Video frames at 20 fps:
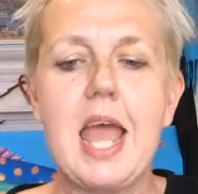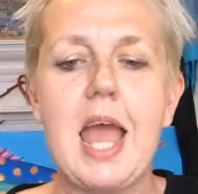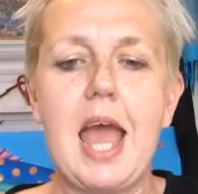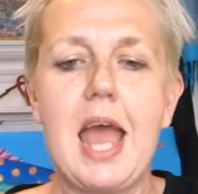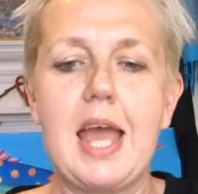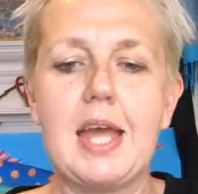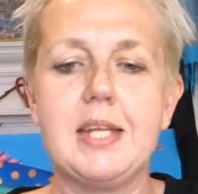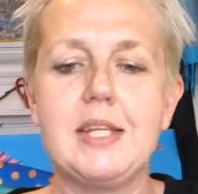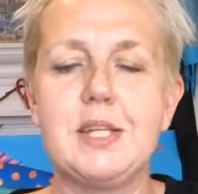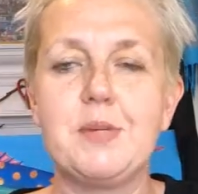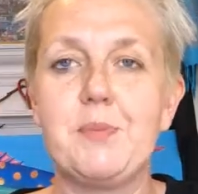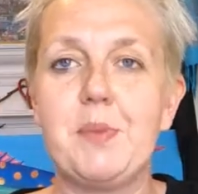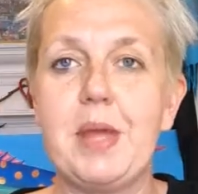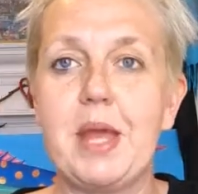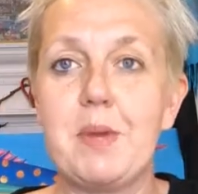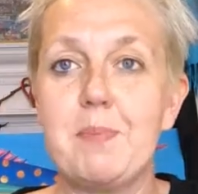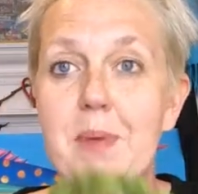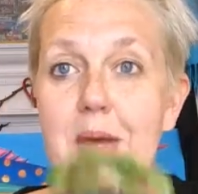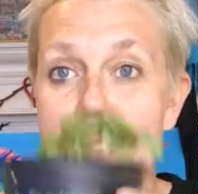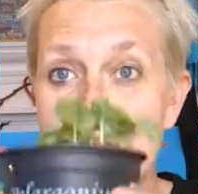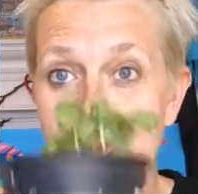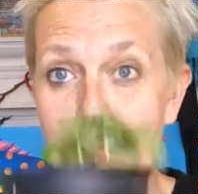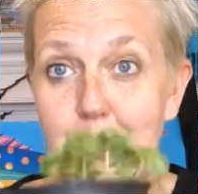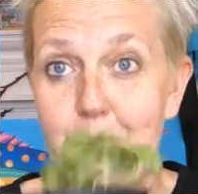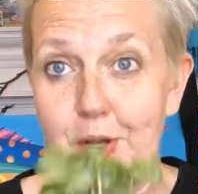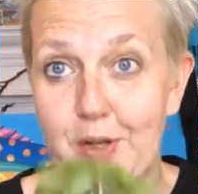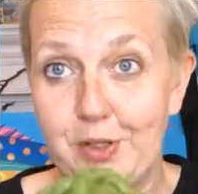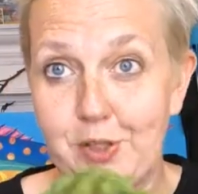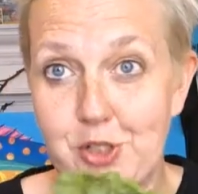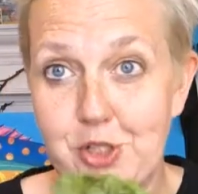handed me a basil
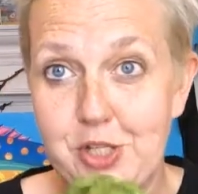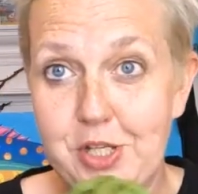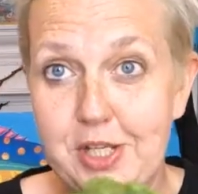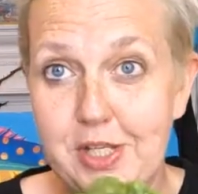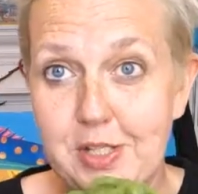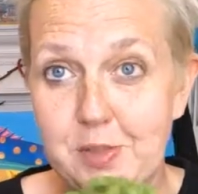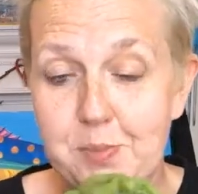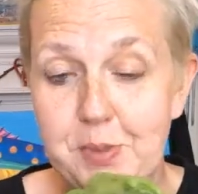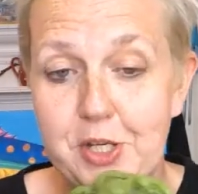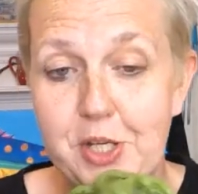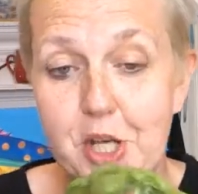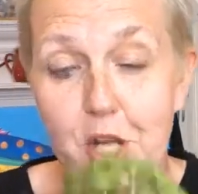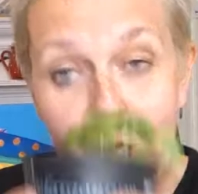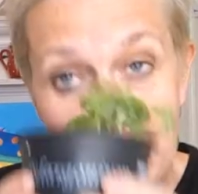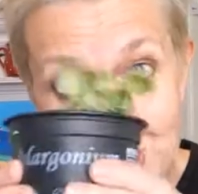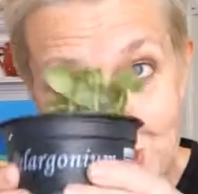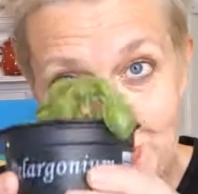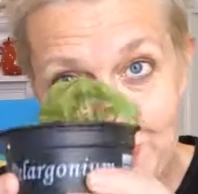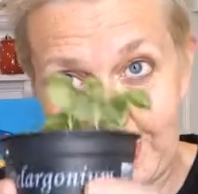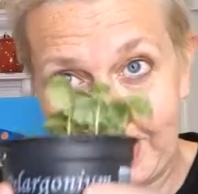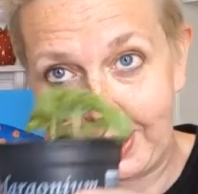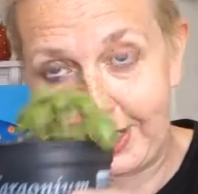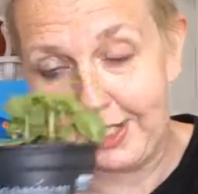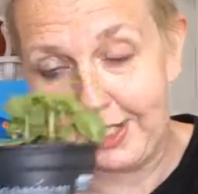plant she has been nurturing.